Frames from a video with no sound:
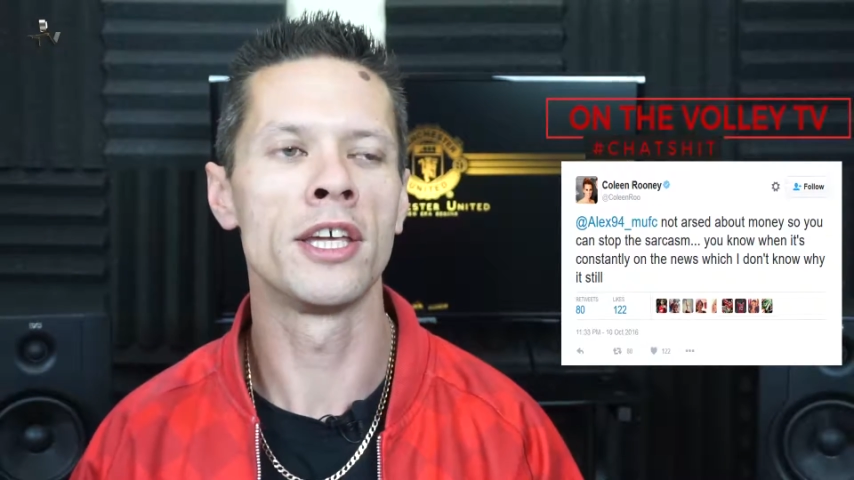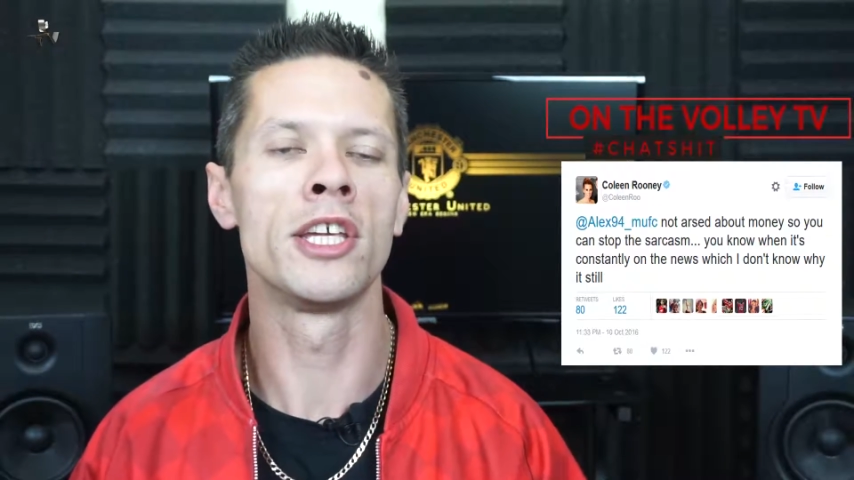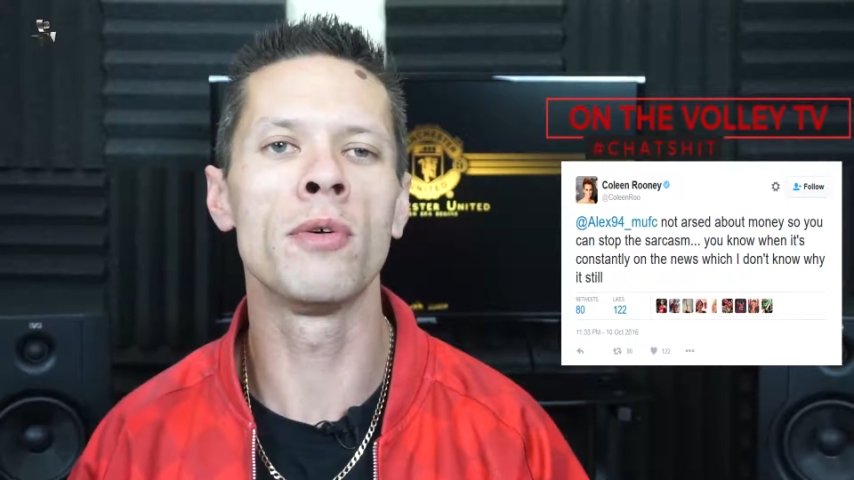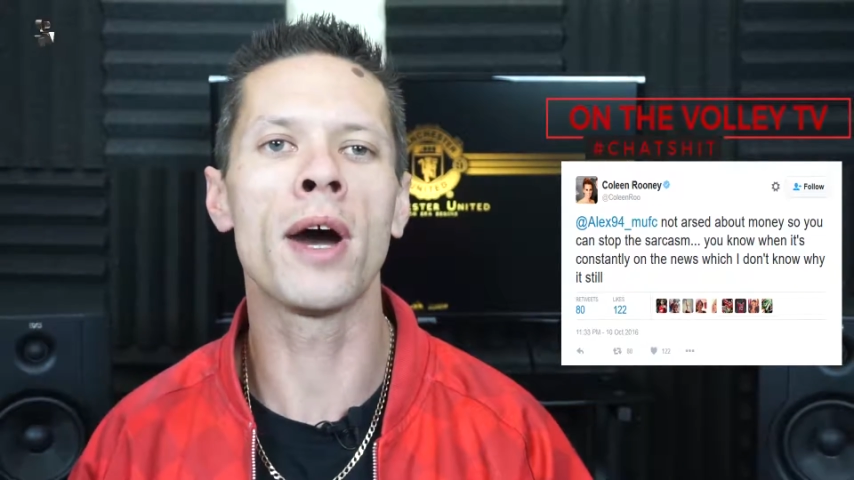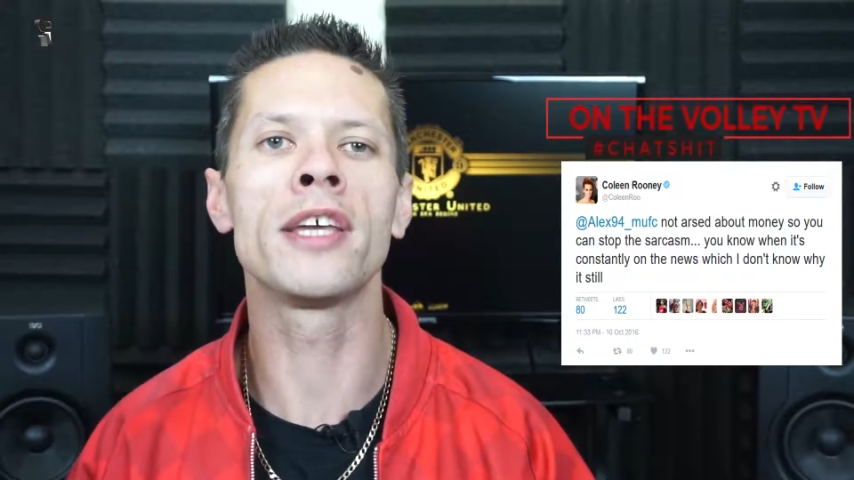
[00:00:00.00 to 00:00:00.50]

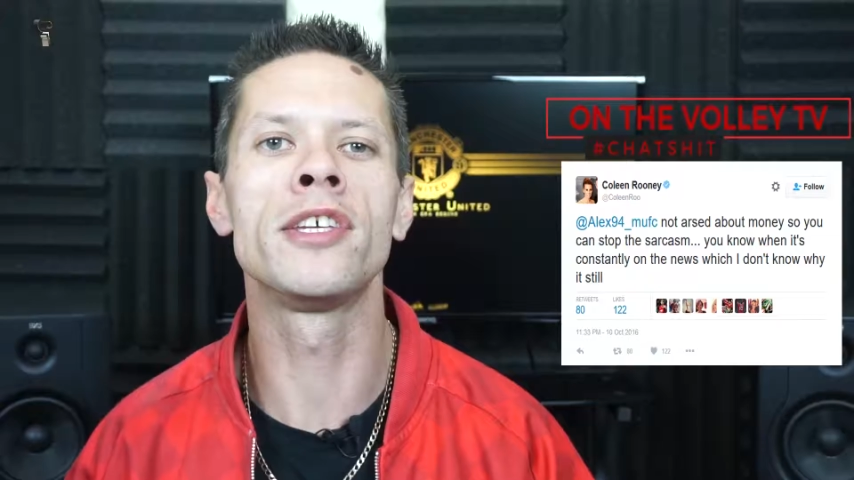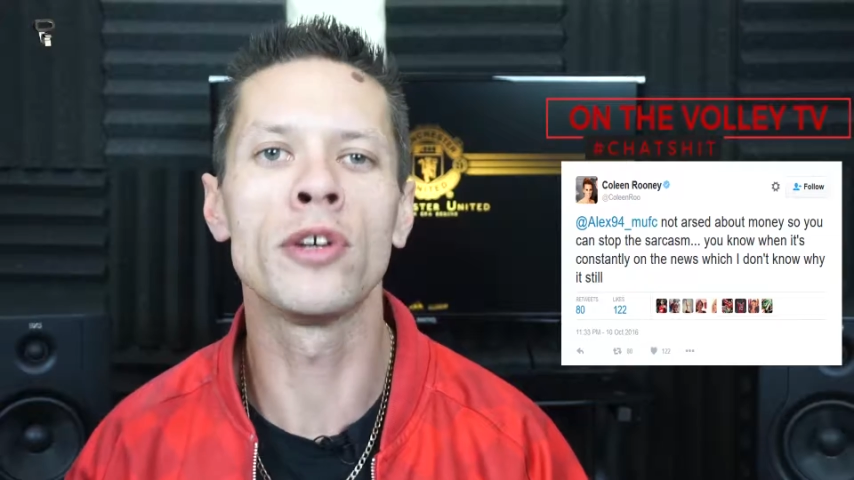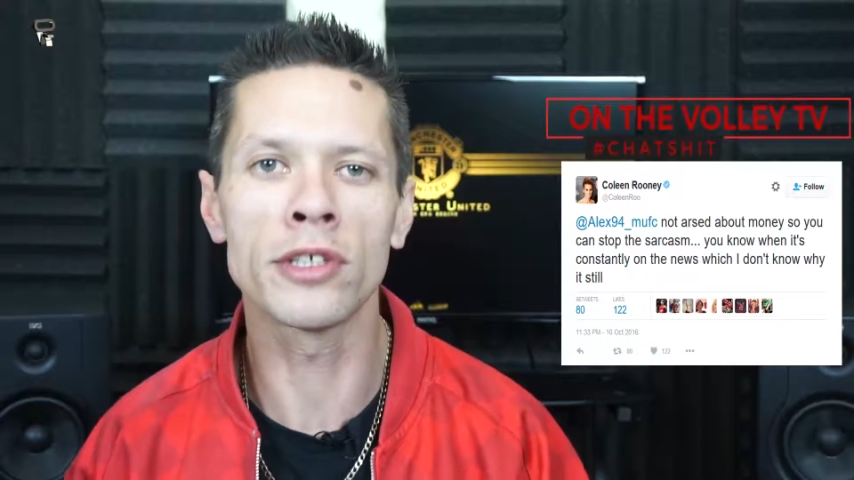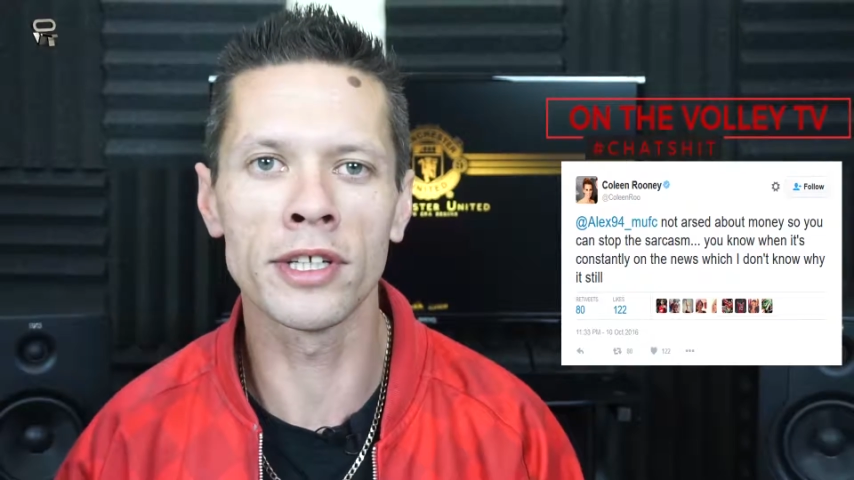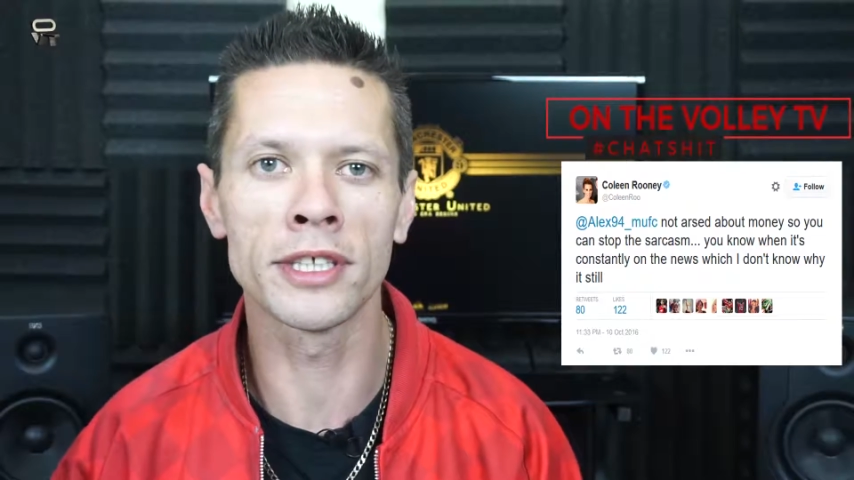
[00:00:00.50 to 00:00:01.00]
You are
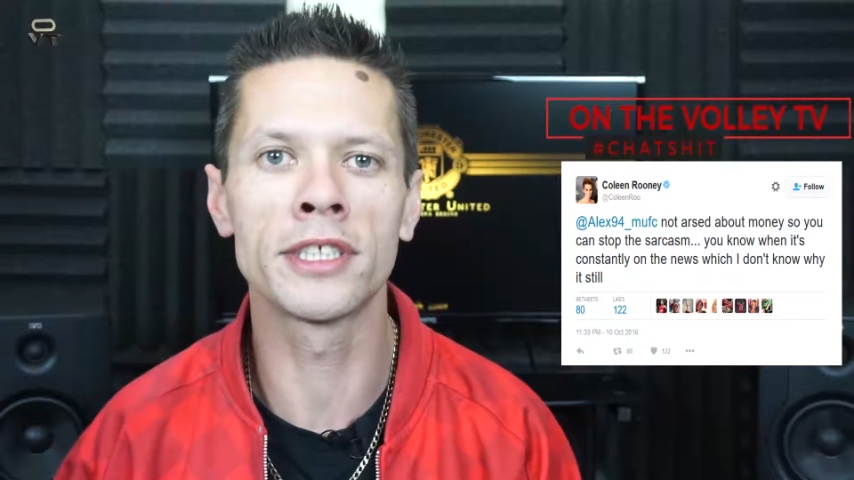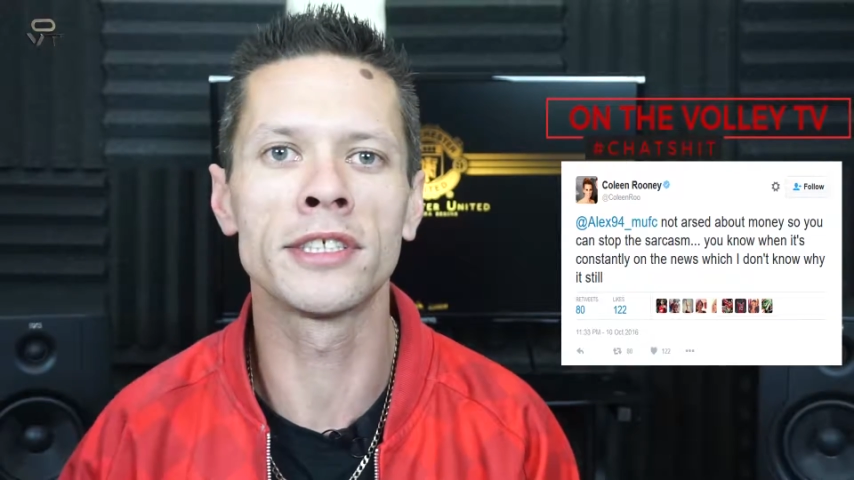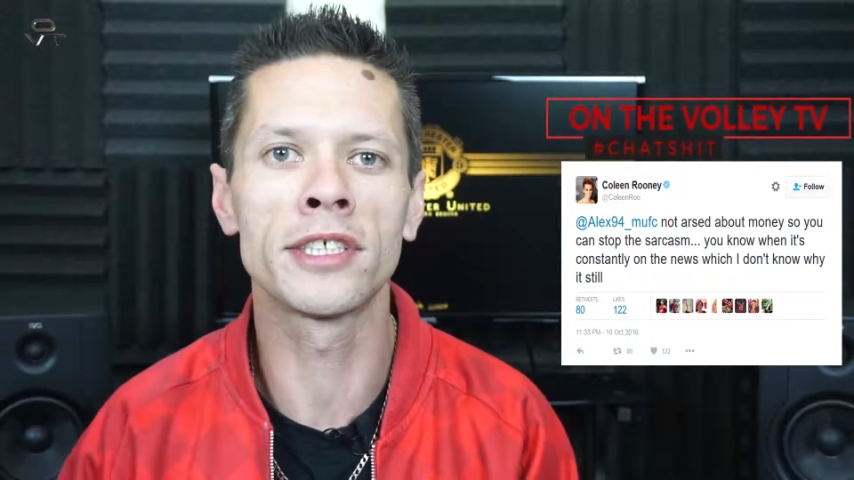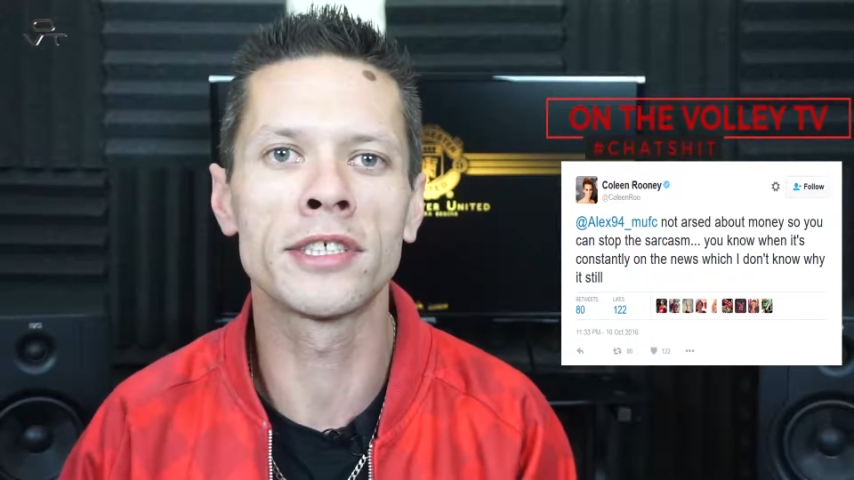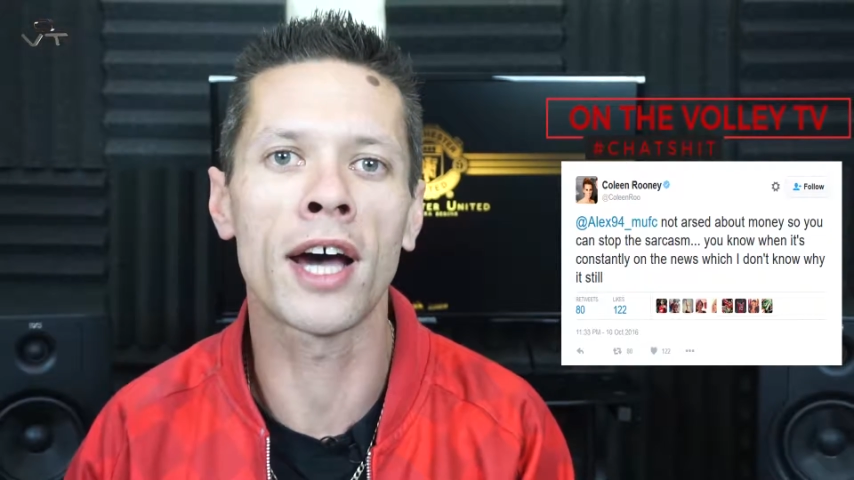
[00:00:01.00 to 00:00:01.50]
useless to
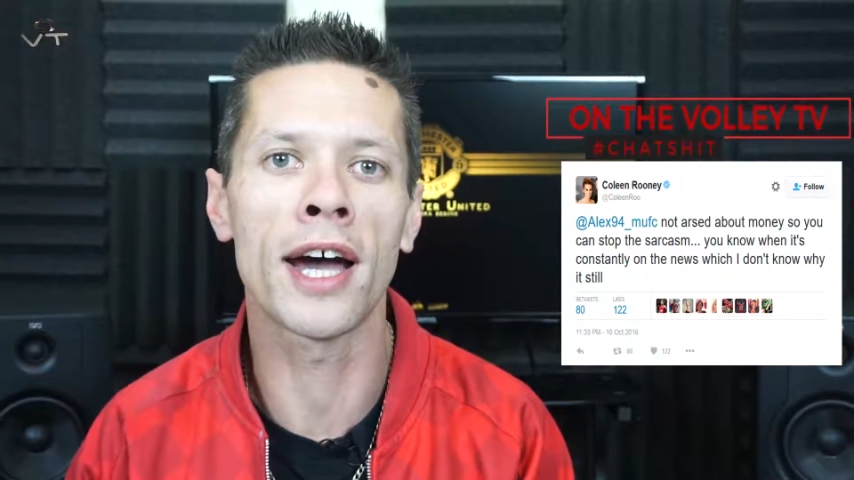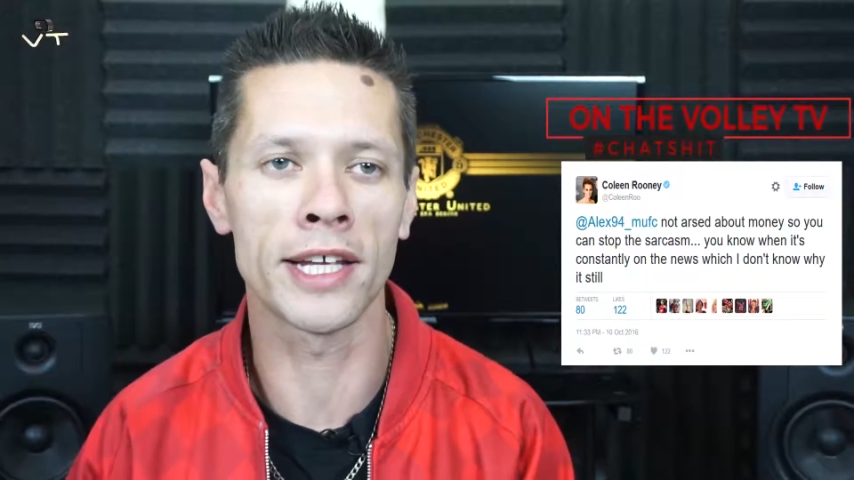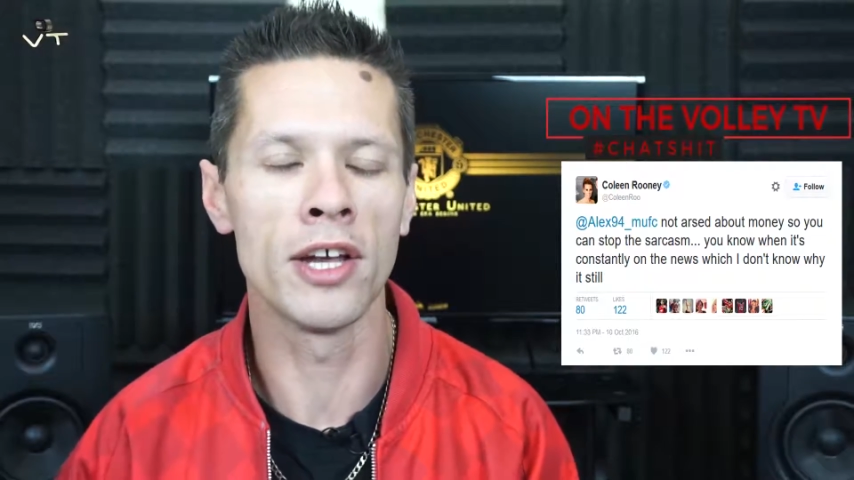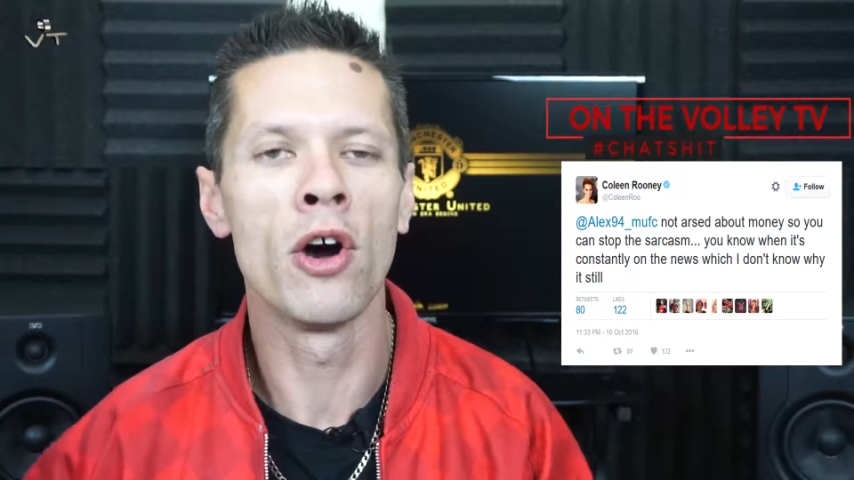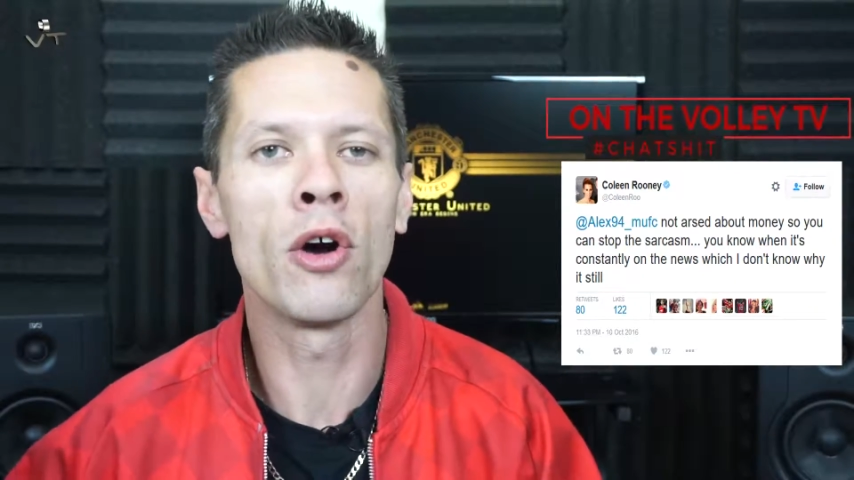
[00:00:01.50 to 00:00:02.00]
society.